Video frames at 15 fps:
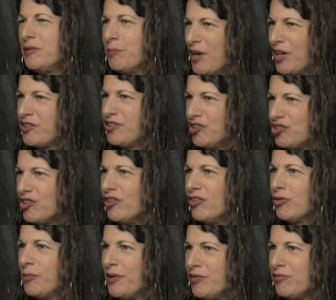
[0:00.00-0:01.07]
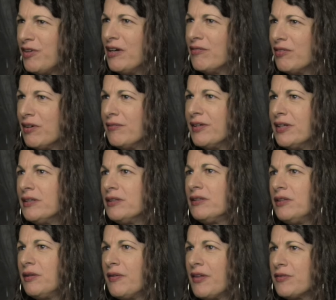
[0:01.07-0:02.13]
politicians will be in favor of it,
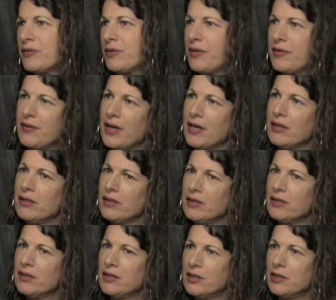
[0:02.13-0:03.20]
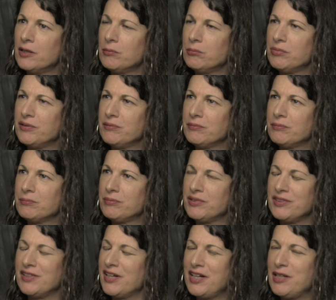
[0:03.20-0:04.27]
you know, that sort of thing.
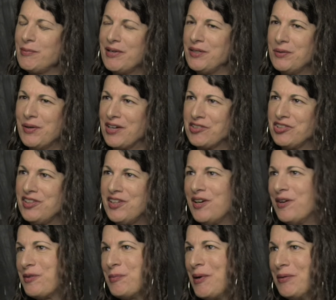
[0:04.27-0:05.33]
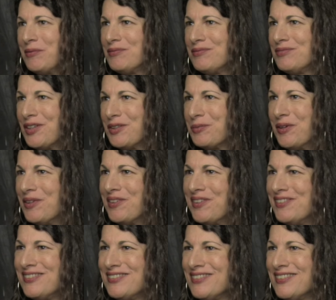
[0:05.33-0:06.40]
But not anybody who actually cares about sex
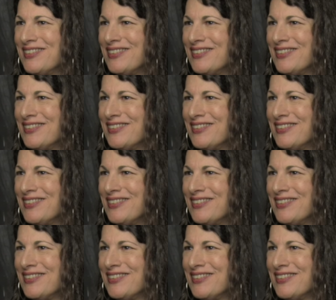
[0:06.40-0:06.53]
workers.